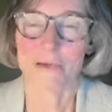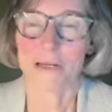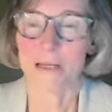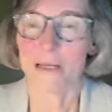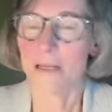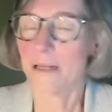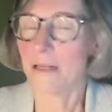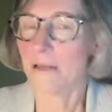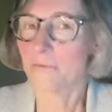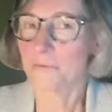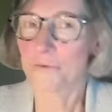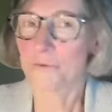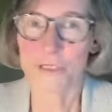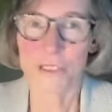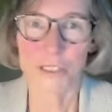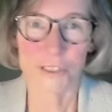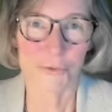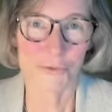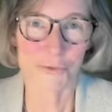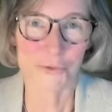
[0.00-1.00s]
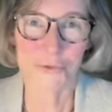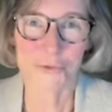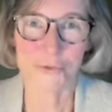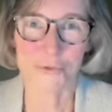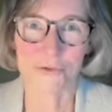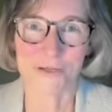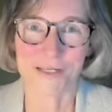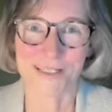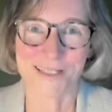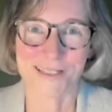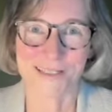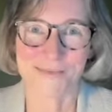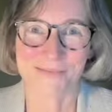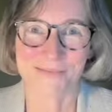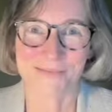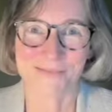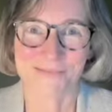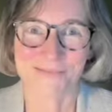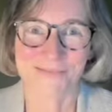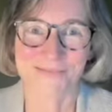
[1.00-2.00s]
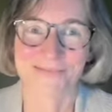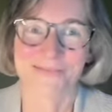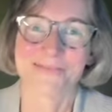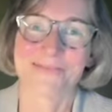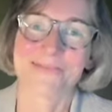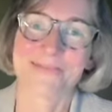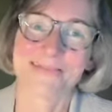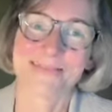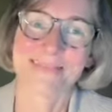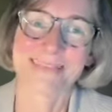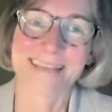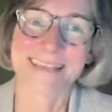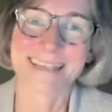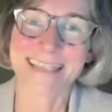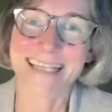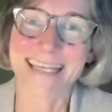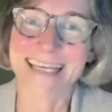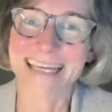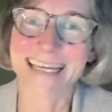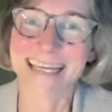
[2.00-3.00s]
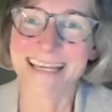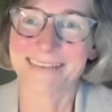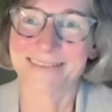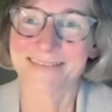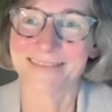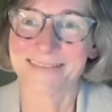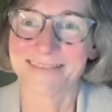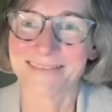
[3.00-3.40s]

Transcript: I love to hear your stories. Take care.